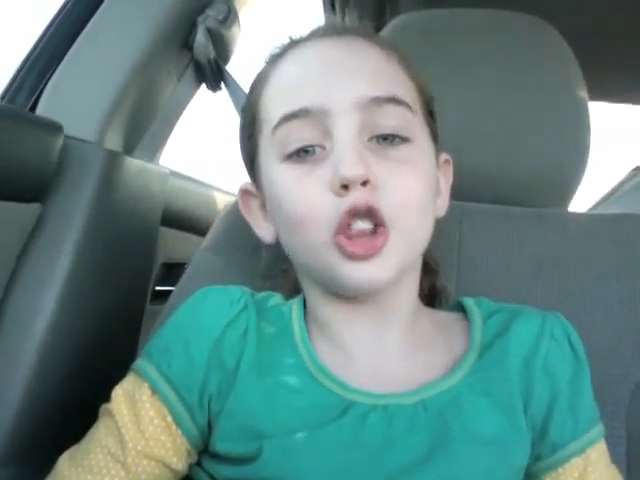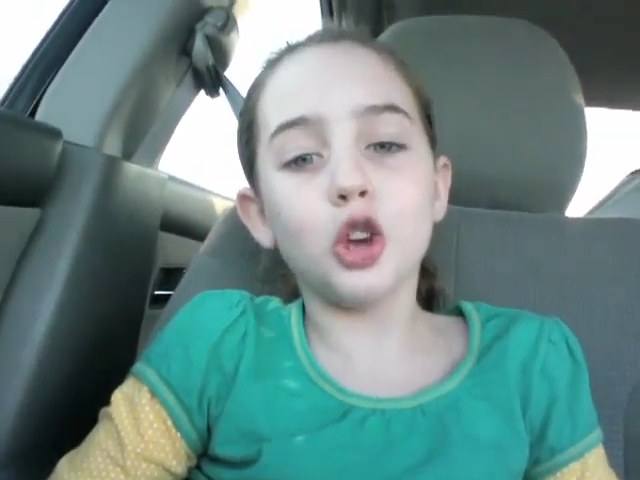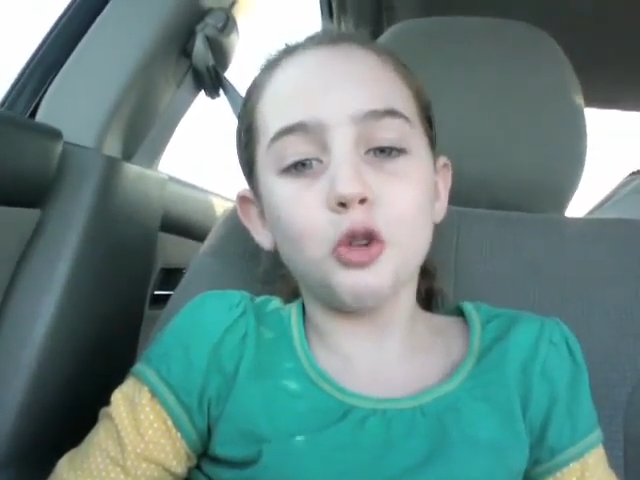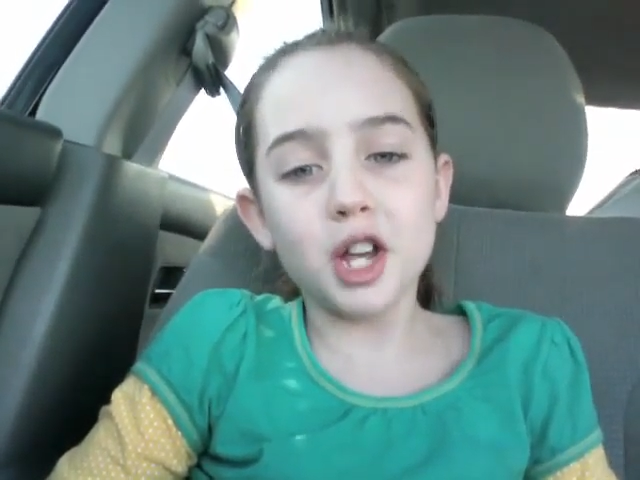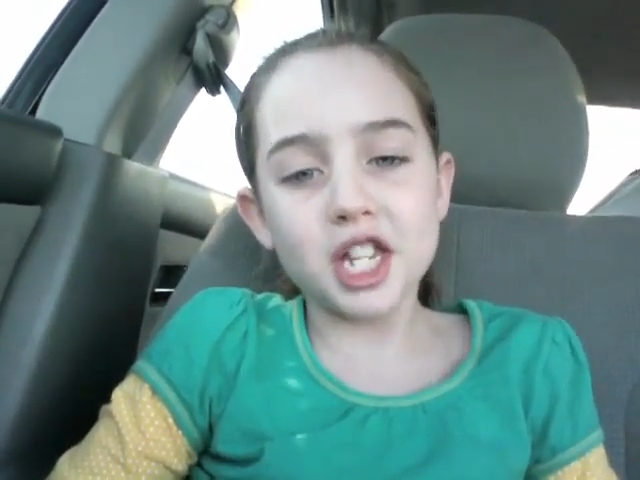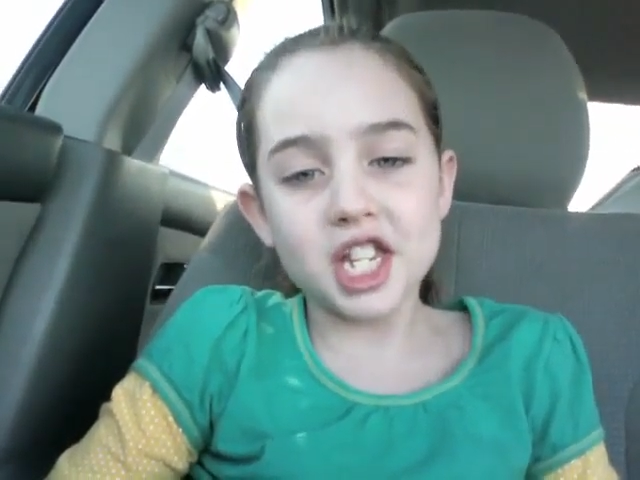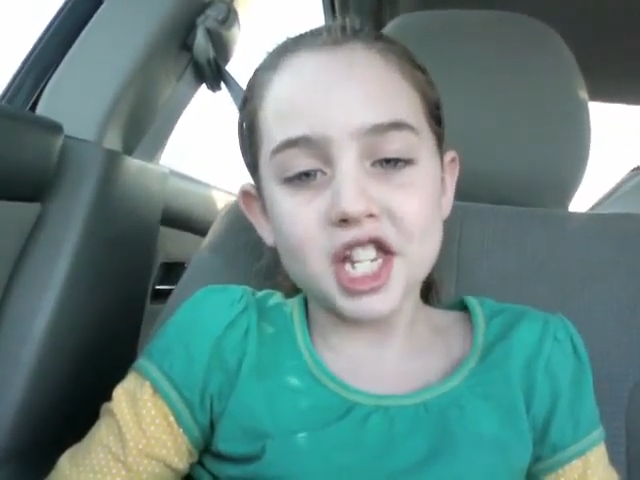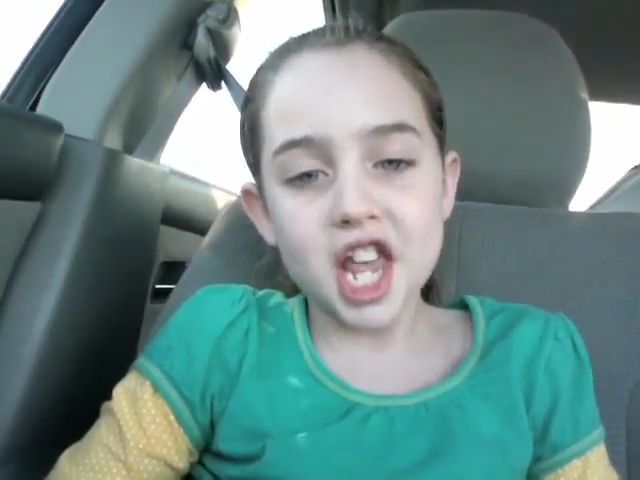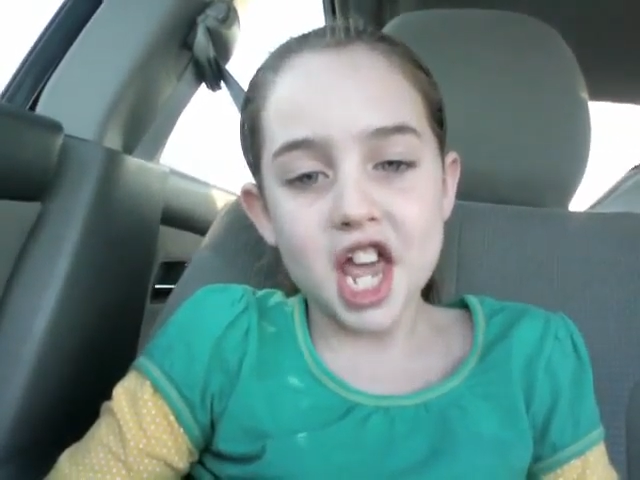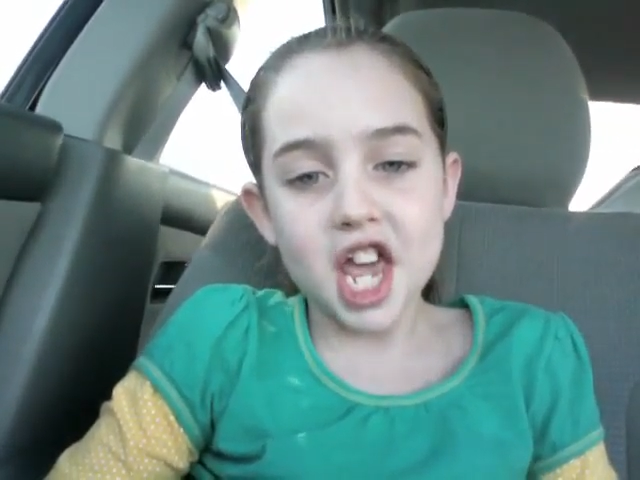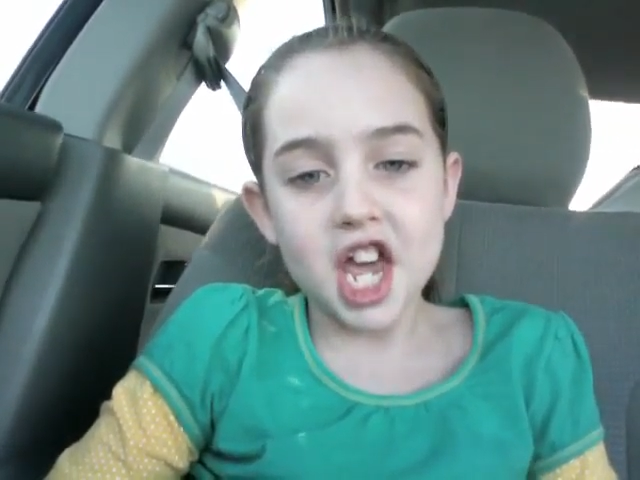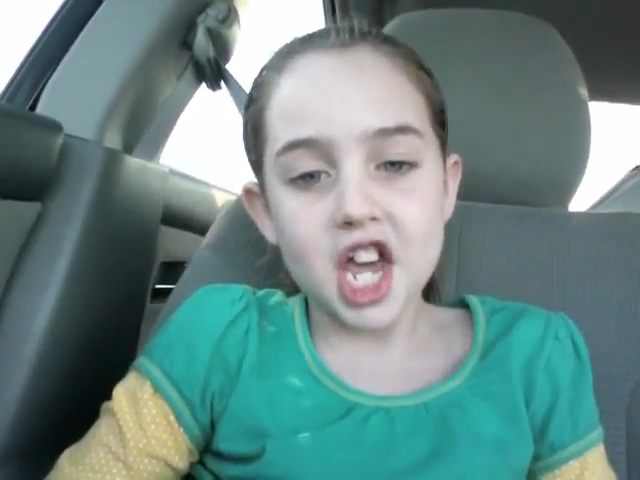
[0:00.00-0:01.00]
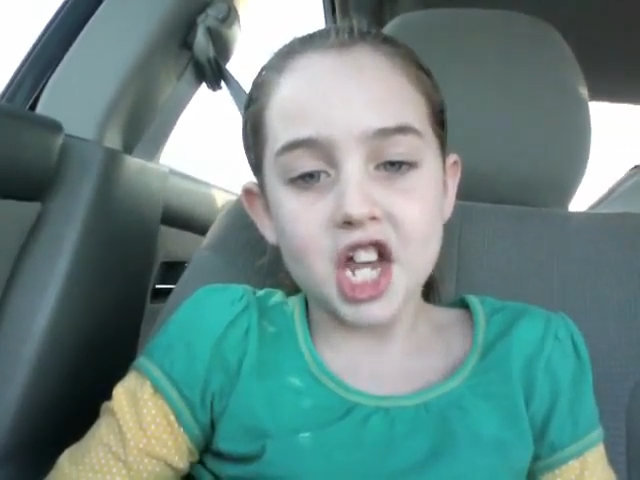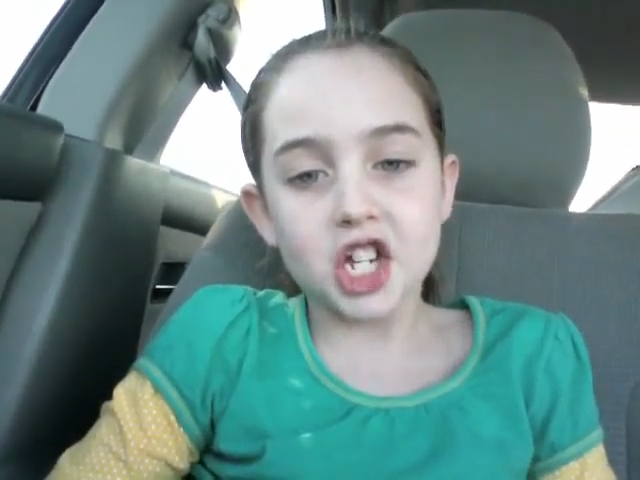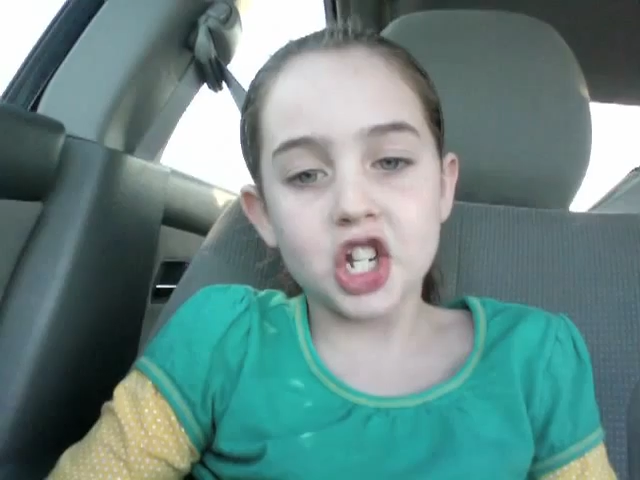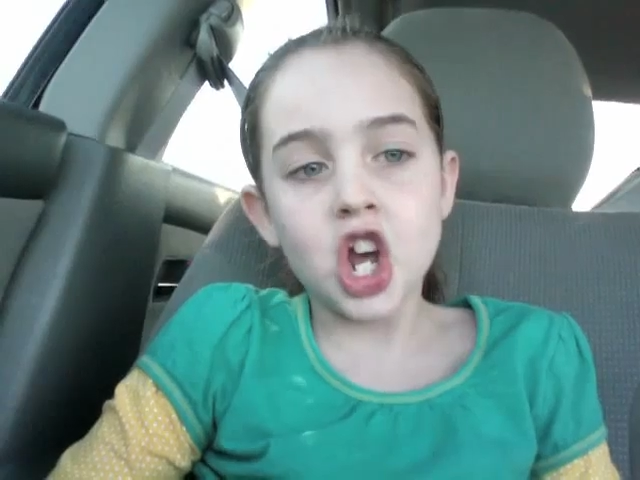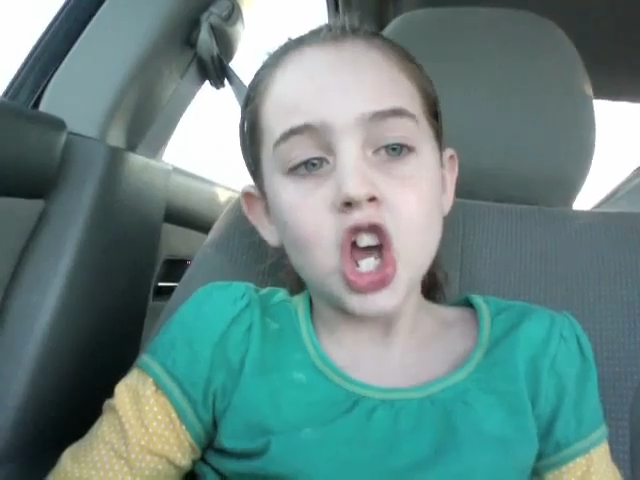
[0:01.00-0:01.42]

Louis and